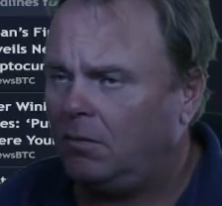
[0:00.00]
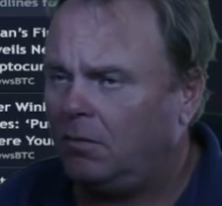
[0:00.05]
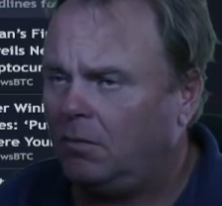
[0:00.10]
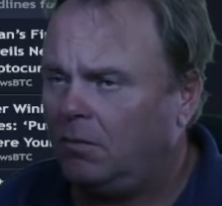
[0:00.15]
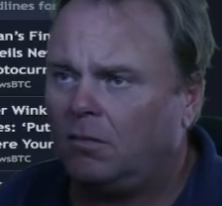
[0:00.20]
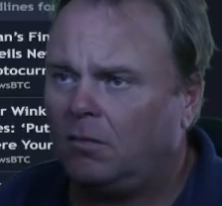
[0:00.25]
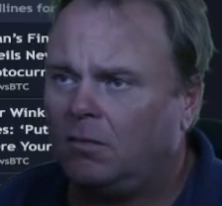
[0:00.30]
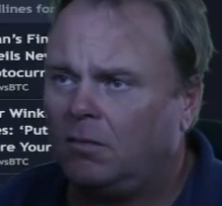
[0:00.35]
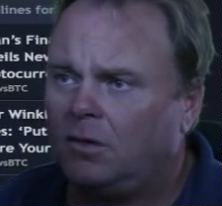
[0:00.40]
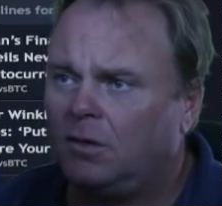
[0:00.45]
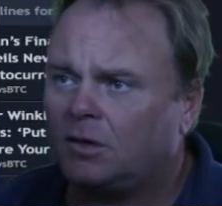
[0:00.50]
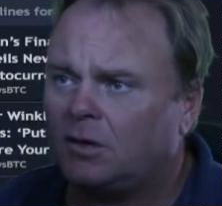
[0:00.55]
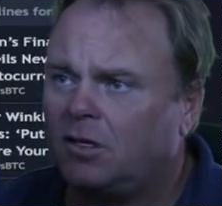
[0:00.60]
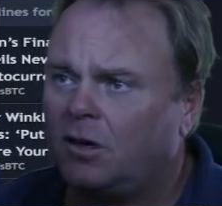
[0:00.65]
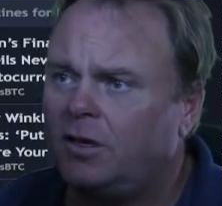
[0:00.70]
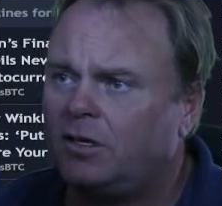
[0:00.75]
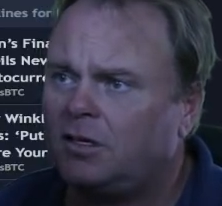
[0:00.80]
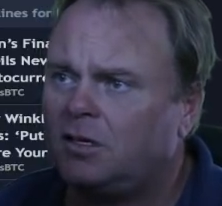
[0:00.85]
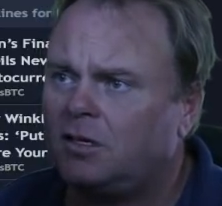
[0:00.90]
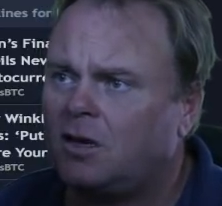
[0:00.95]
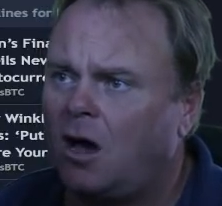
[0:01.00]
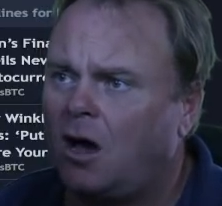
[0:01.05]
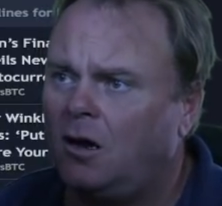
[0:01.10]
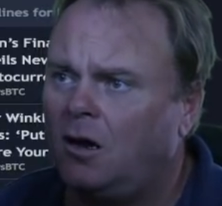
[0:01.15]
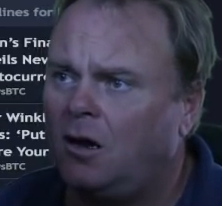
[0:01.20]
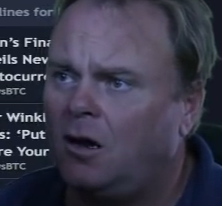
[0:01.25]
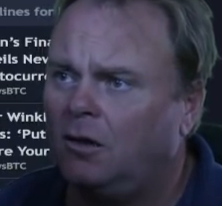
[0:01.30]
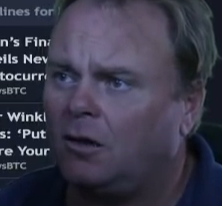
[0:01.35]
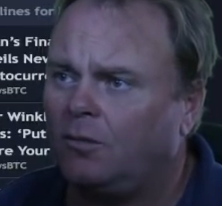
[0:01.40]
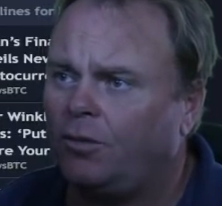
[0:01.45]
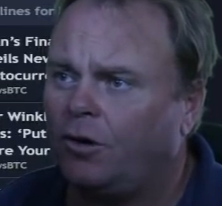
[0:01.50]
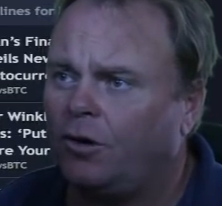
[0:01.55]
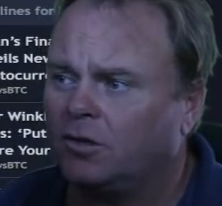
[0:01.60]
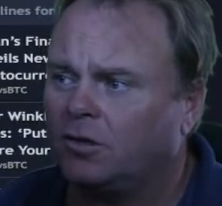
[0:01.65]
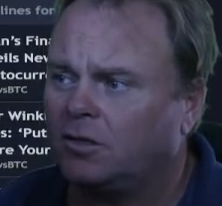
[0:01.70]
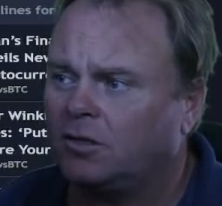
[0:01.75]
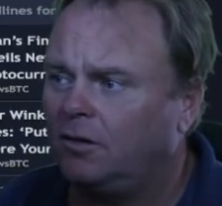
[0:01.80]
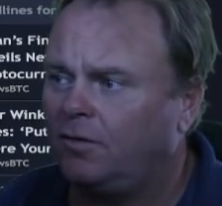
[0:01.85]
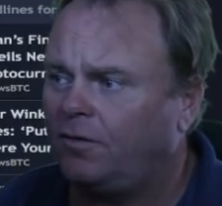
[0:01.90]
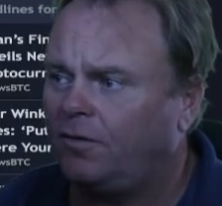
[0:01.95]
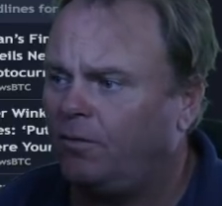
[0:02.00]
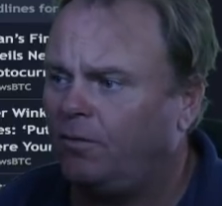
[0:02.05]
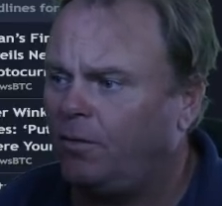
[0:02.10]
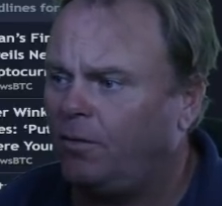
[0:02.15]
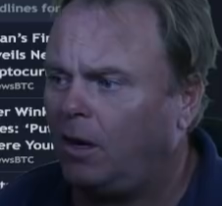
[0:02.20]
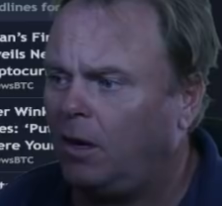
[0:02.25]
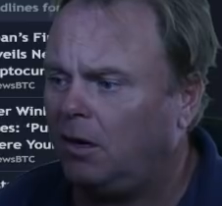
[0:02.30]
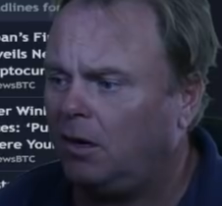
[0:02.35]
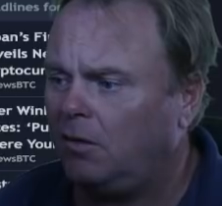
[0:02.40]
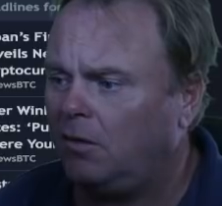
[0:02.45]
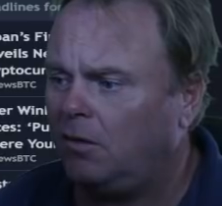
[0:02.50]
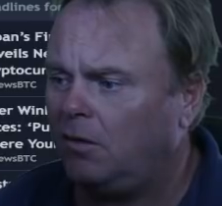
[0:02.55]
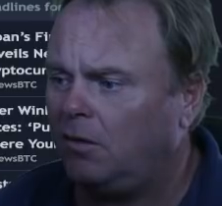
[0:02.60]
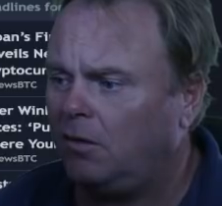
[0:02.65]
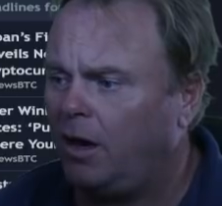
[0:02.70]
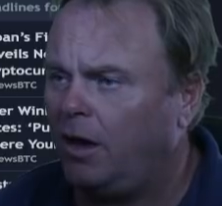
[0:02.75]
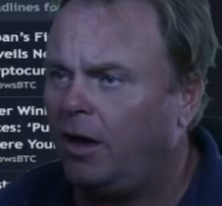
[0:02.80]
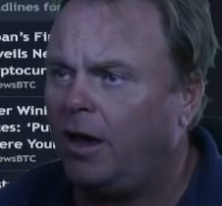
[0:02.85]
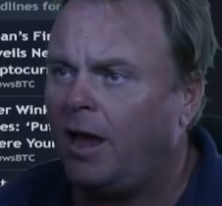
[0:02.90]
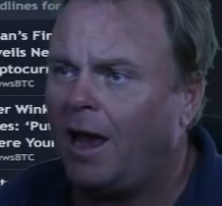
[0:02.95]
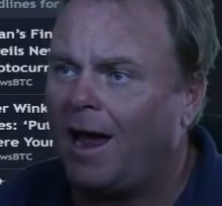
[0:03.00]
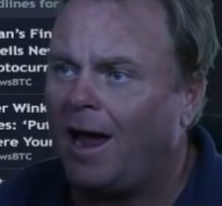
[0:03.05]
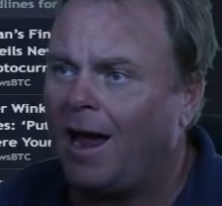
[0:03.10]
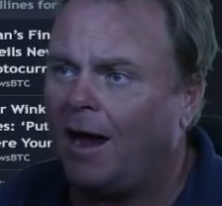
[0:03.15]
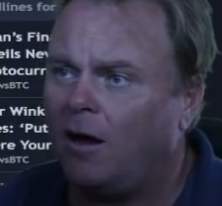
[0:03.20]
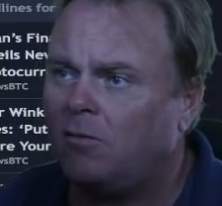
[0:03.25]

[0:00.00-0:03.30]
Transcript: So this is kind of looking positive for me right now.